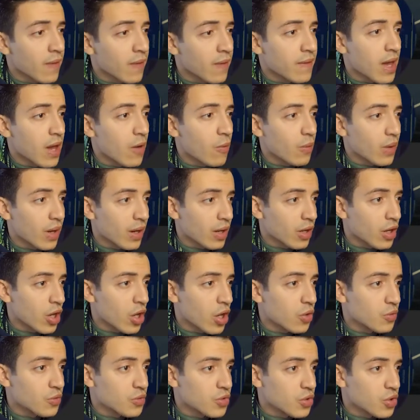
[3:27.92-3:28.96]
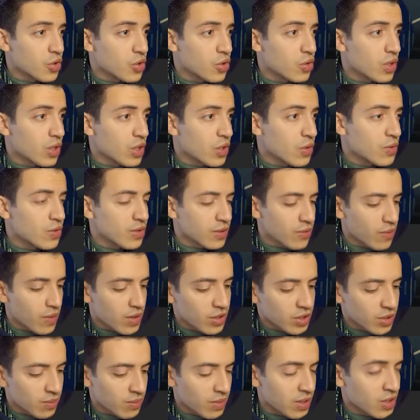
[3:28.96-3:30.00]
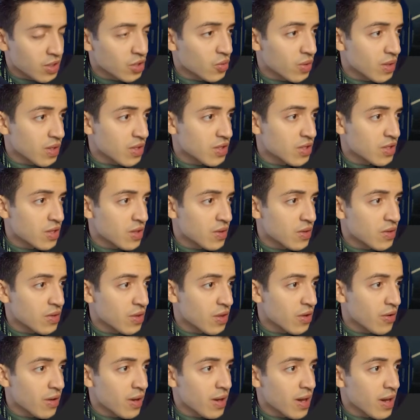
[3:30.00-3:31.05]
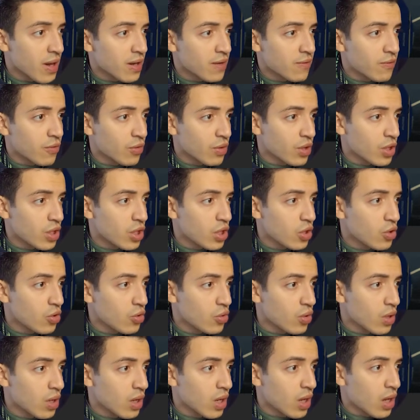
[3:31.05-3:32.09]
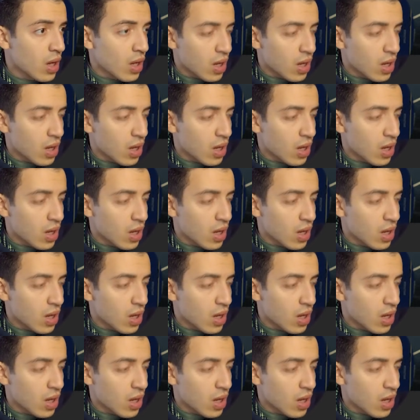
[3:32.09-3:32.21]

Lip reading: Now we're going to go to the hue saturation, make sure it's 39 for the hue,